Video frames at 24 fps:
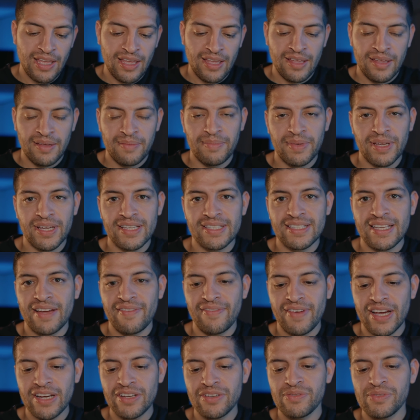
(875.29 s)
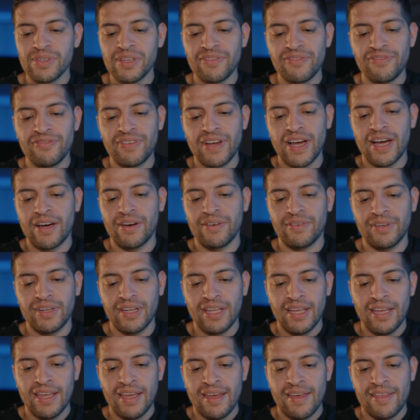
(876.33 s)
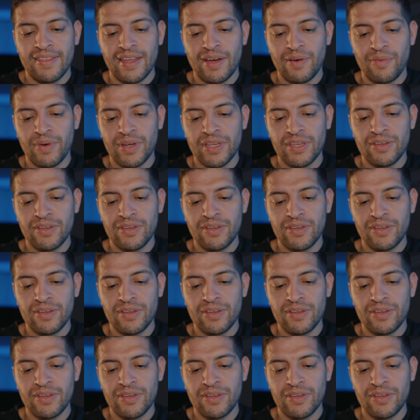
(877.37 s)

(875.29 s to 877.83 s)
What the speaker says: because I've actually found that when you